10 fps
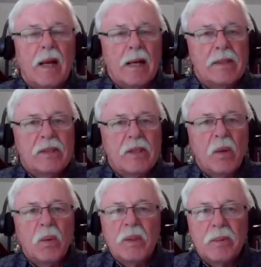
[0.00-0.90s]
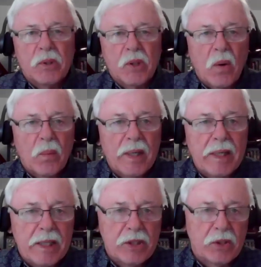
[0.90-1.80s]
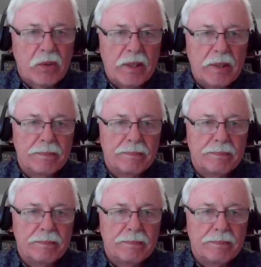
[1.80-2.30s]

as though it was already history.